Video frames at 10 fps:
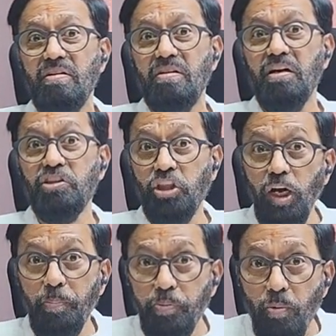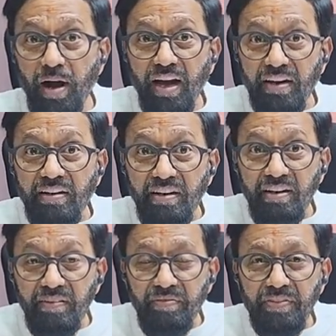a Dilip Kumar,
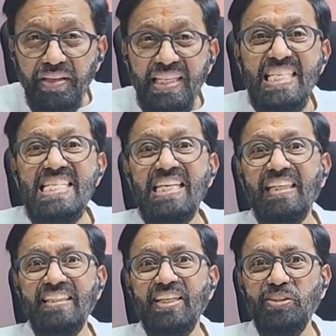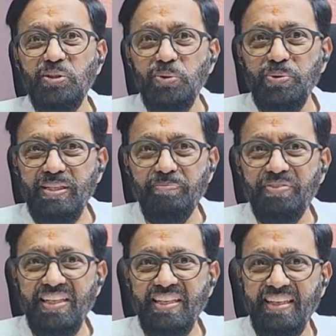yearning to do
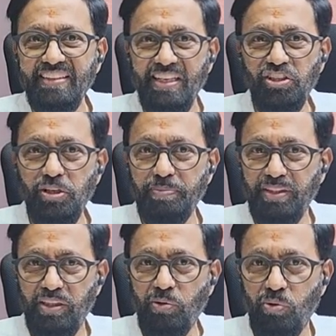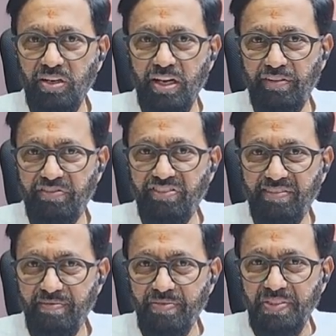something like Najib in The Good
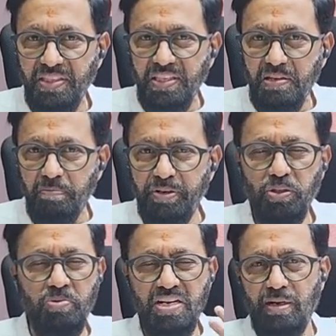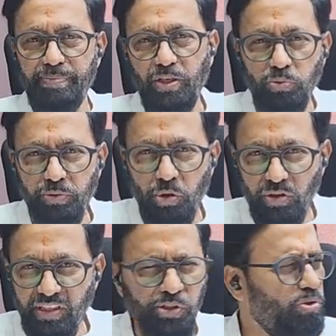Life. Prithvi comes out with
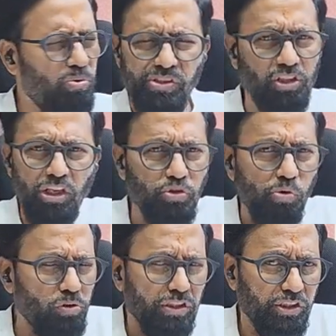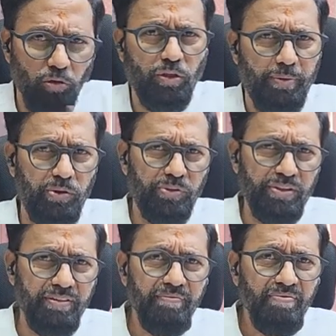honors. No, there's no doubt about it.
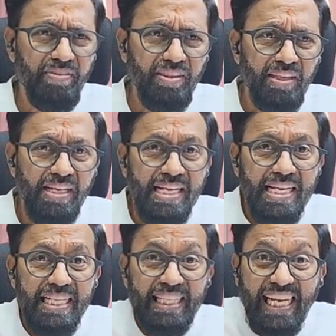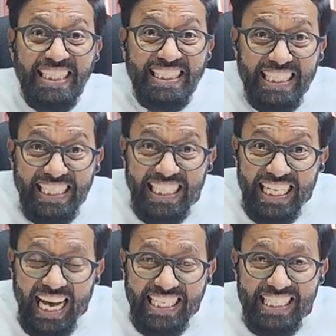The
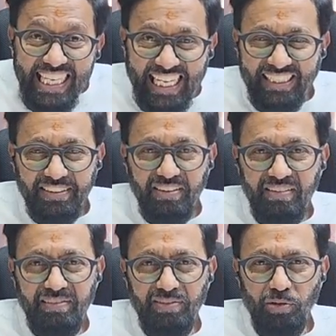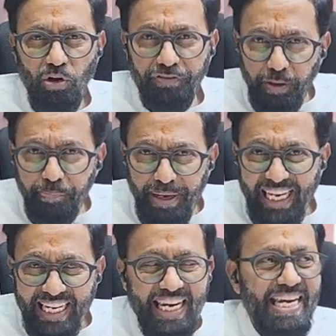internalizing of the
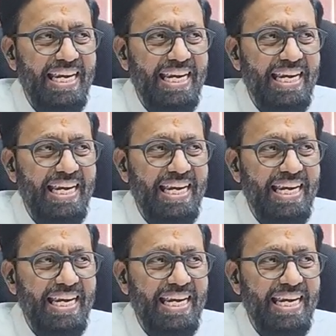pain,